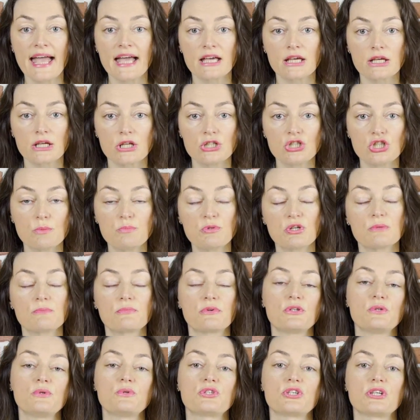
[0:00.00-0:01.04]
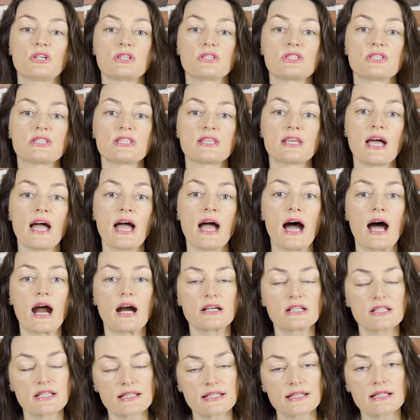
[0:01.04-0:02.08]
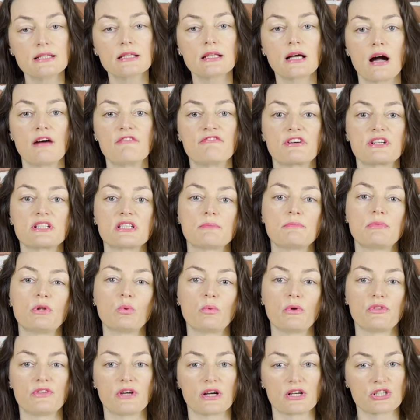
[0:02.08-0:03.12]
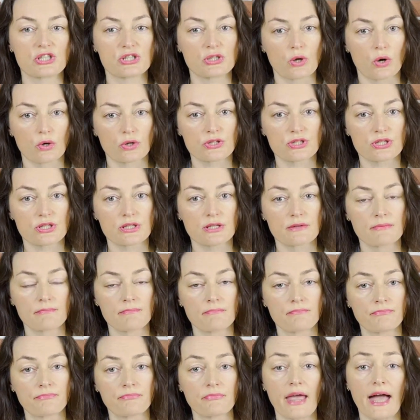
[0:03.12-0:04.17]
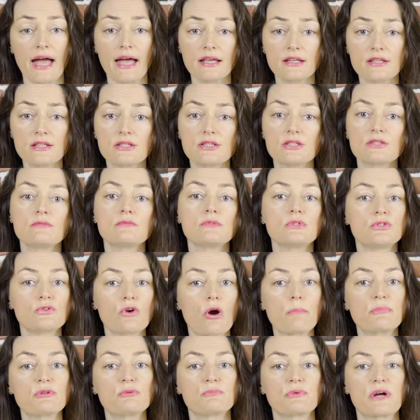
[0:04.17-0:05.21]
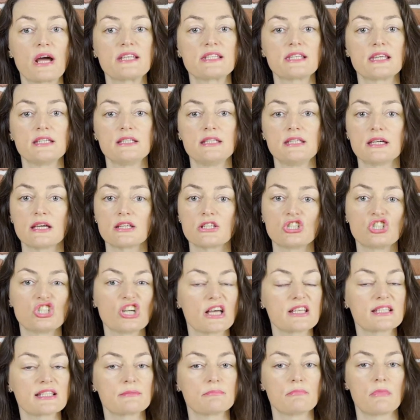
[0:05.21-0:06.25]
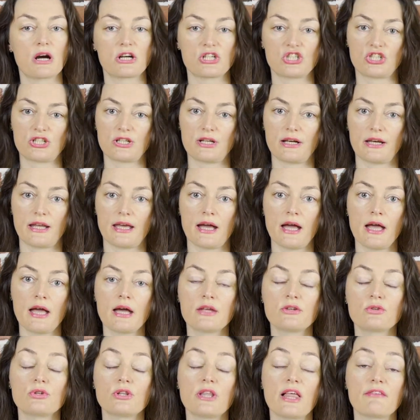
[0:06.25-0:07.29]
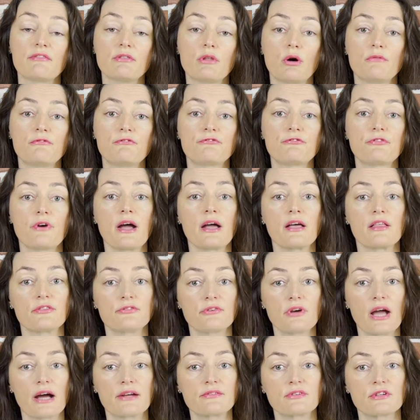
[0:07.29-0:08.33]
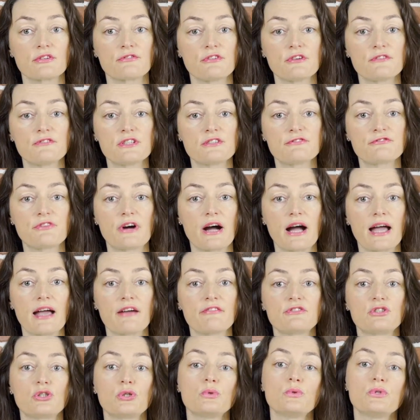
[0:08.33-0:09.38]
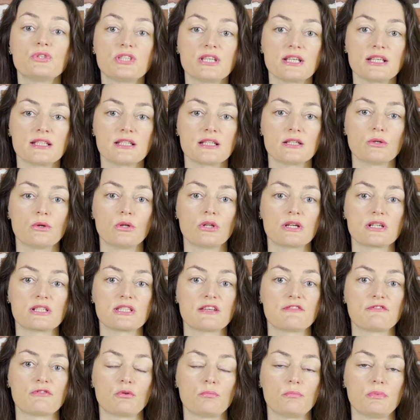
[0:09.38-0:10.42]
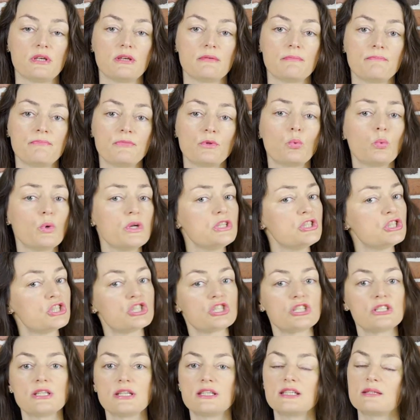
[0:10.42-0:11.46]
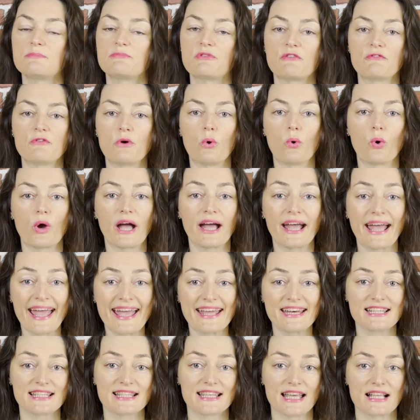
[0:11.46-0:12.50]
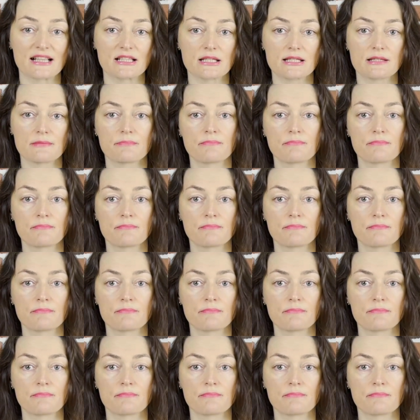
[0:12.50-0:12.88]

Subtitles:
Egyptian producers are still comfortable with their stocks and dropped price ideas just marginally to the level of $355 to $60 FOB, which didn't provoke any sales.